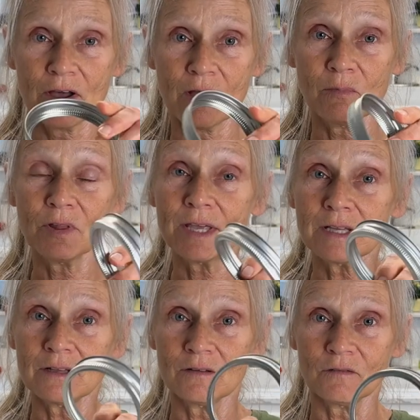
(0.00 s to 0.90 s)
lid
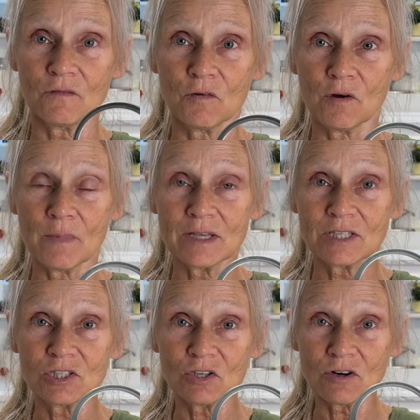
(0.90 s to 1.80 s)
for
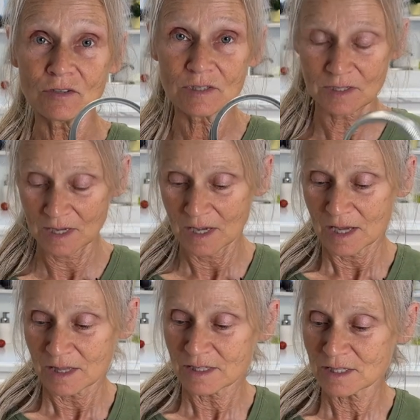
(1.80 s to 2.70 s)
mason jars,
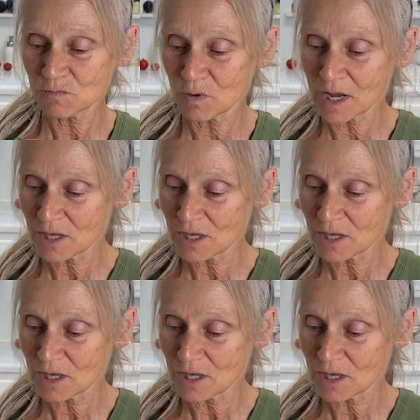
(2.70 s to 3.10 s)
and this is what I